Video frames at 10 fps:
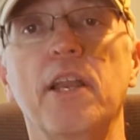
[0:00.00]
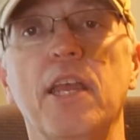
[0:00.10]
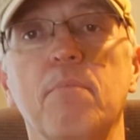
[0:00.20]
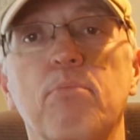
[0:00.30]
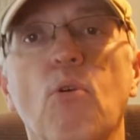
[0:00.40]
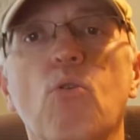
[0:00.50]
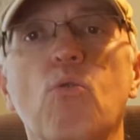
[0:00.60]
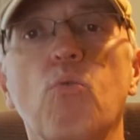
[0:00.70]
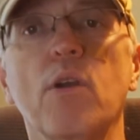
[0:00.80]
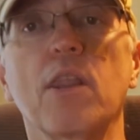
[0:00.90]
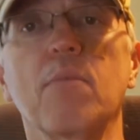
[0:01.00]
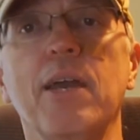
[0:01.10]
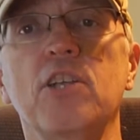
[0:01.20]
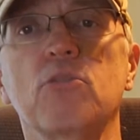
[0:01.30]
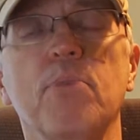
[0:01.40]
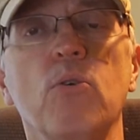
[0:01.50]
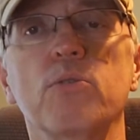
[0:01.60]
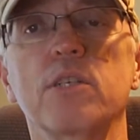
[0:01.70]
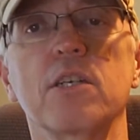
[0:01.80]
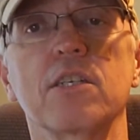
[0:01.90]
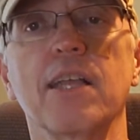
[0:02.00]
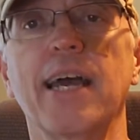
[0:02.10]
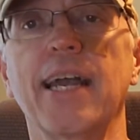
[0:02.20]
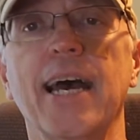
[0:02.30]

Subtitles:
and he broke one of the major bones in his leg.